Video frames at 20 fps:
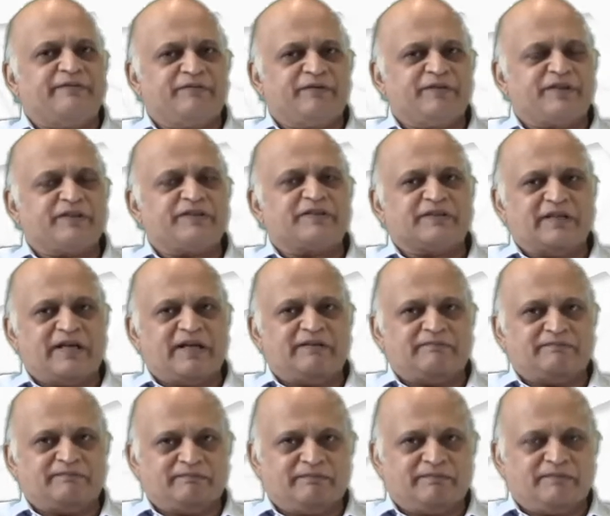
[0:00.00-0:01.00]
which is
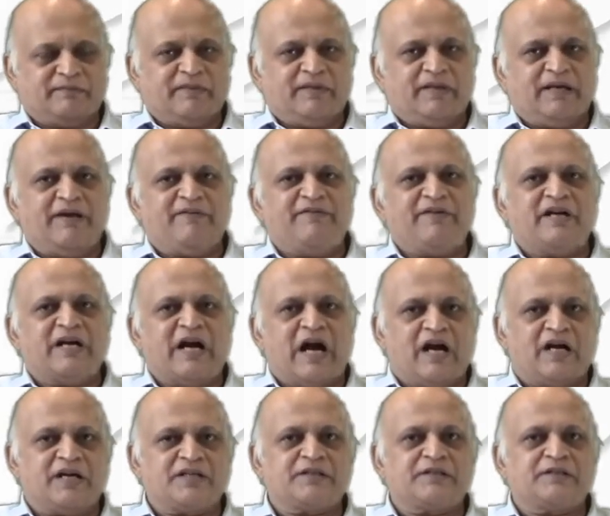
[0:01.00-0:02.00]
like having
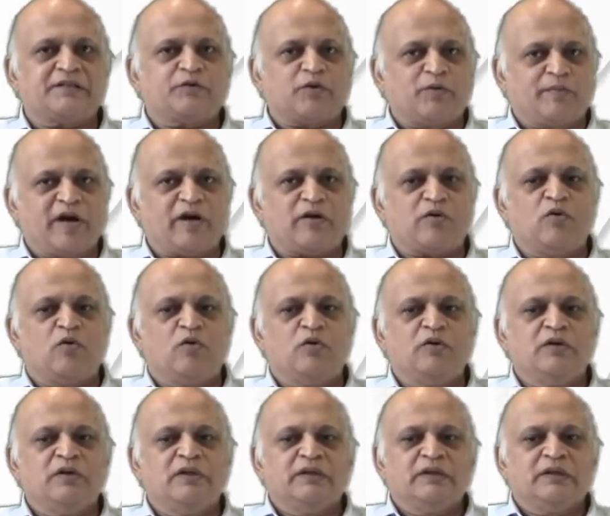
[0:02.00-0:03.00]
hash,
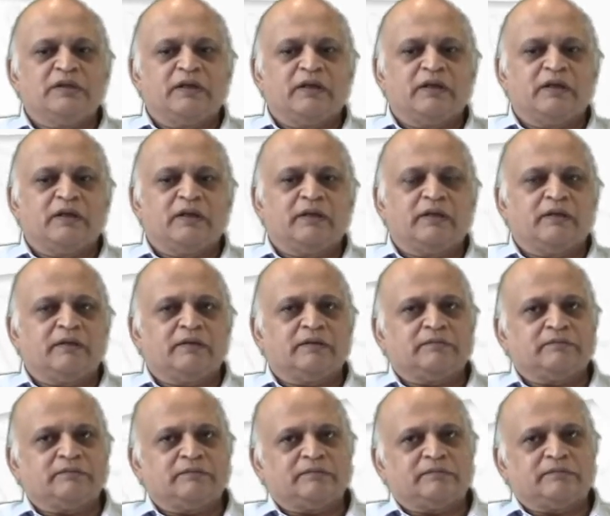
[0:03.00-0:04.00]
tobacco,
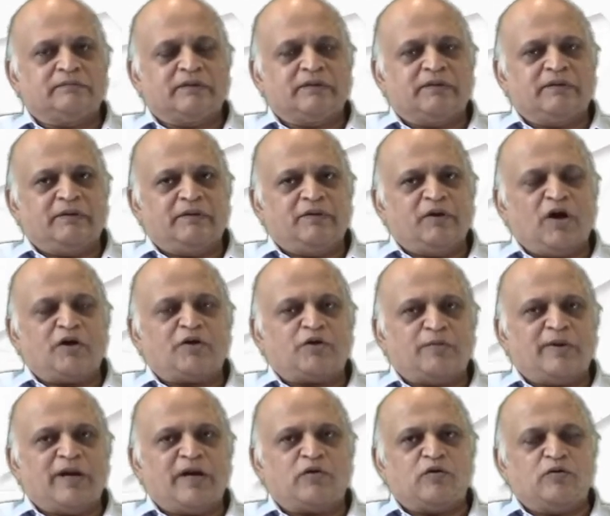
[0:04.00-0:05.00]
not
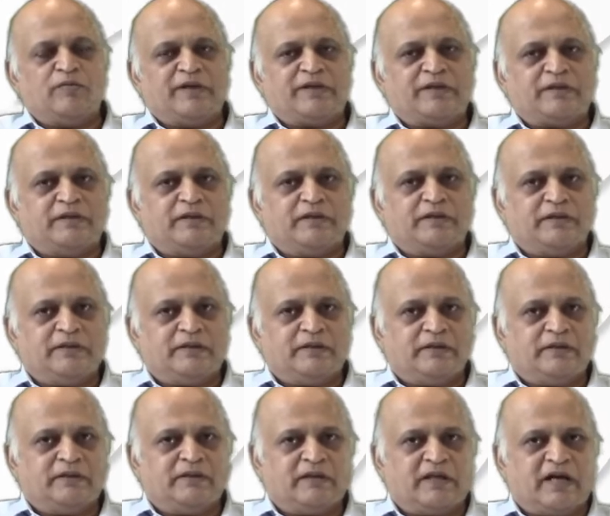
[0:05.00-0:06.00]
tobacco but
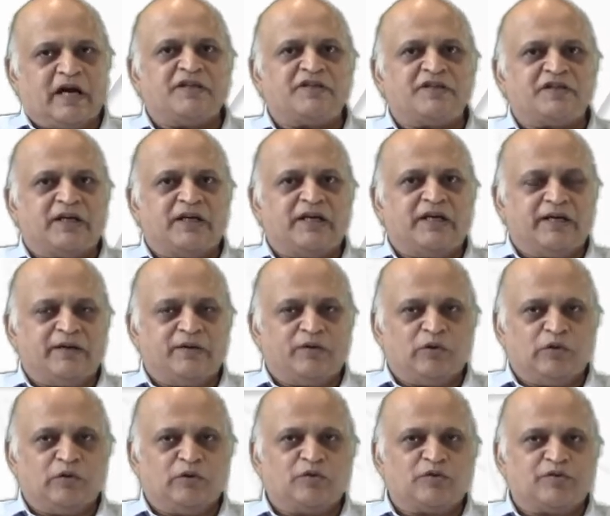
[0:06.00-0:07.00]
ganja and
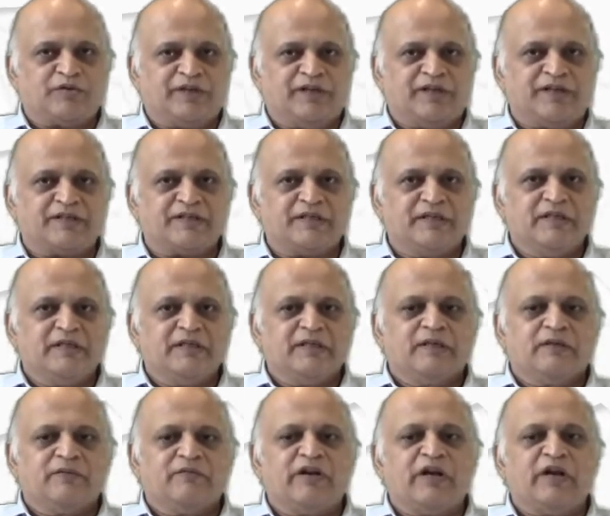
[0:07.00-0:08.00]
all those things,
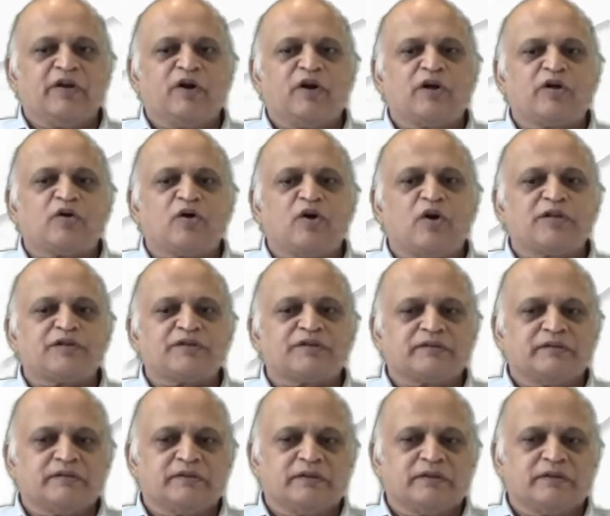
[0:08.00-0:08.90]
will not cause